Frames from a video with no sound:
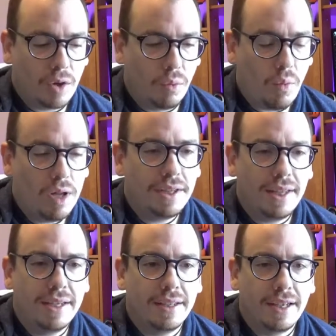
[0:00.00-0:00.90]
one
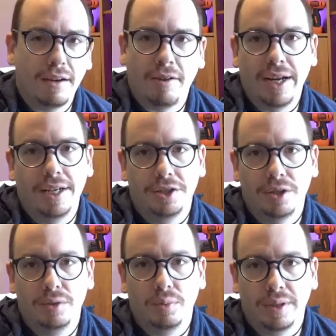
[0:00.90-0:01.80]
thing that I ran
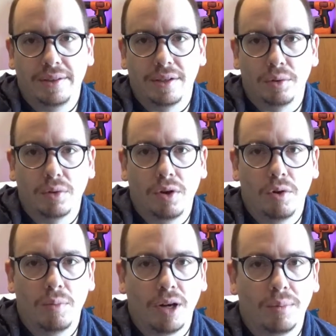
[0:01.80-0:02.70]
into with the Google
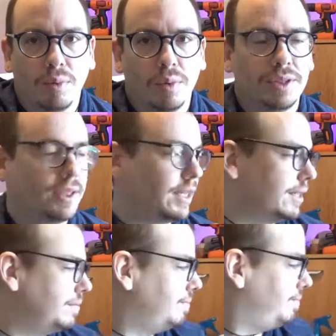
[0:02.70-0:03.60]
Home Hub was that